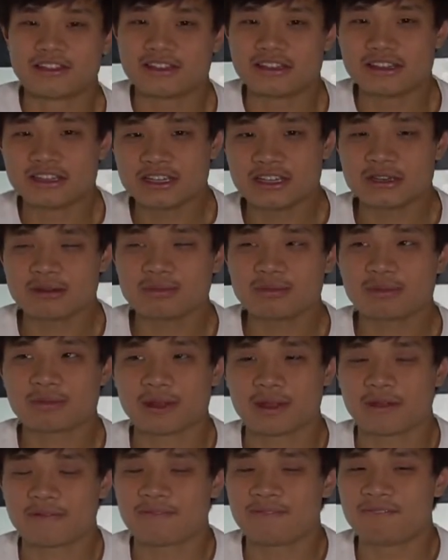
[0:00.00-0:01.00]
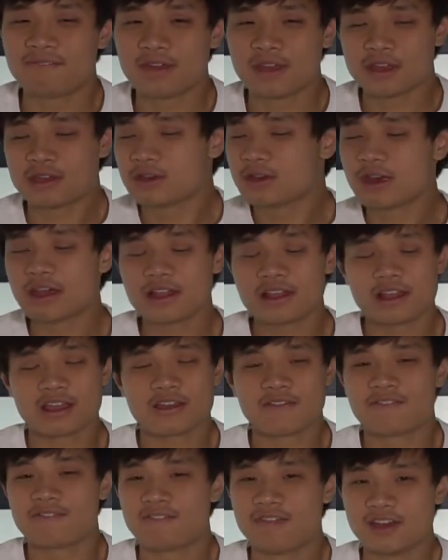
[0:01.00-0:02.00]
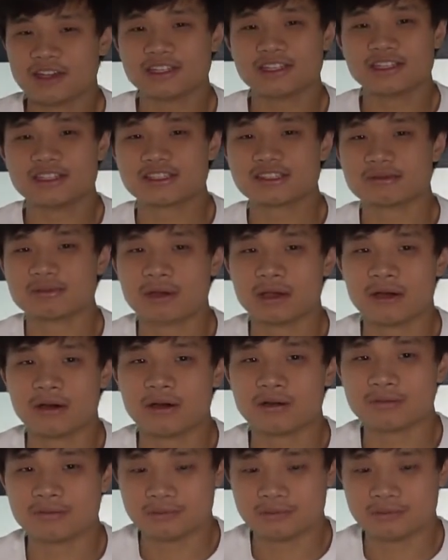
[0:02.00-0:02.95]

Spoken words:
deep, you get like a fishy smell.